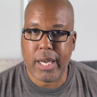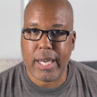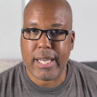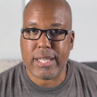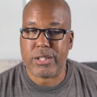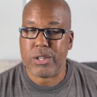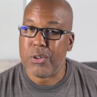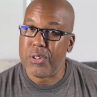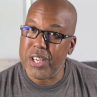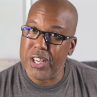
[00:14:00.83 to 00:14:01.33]
And
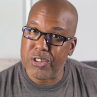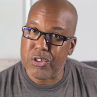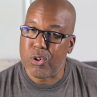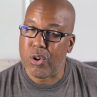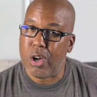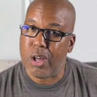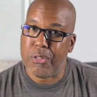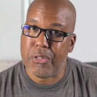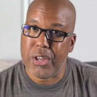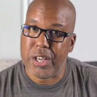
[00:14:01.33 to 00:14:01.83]
so these are
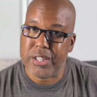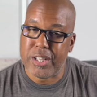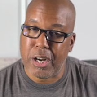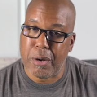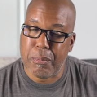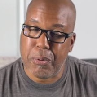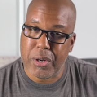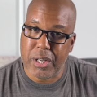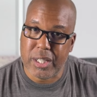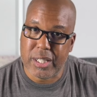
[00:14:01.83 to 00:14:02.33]
all things that are
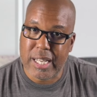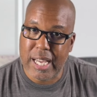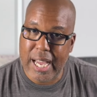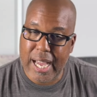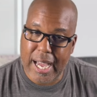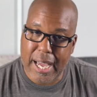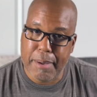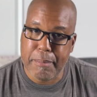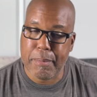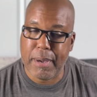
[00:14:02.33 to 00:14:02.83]
putting
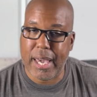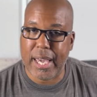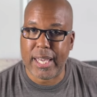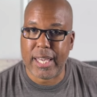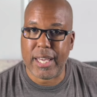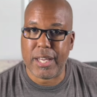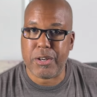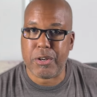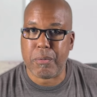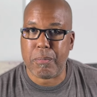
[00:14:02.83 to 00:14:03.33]
time back
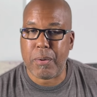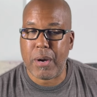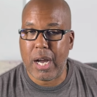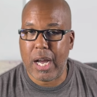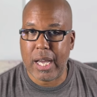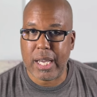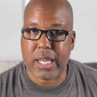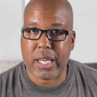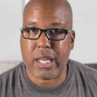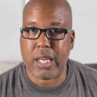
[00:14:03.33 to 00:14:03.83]
in your
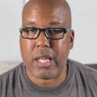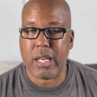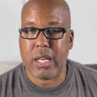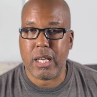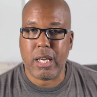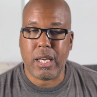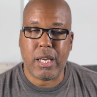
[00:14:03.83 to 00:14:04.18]
pocket,